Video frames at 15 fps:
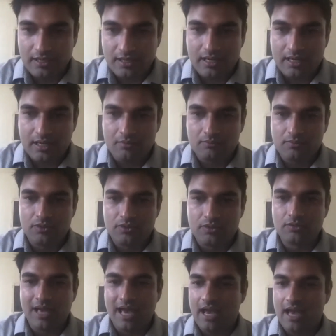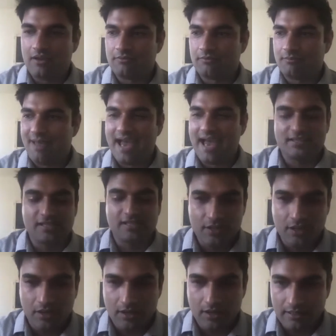Um, you have massive
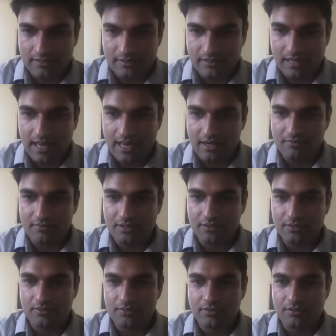targets ahead of you,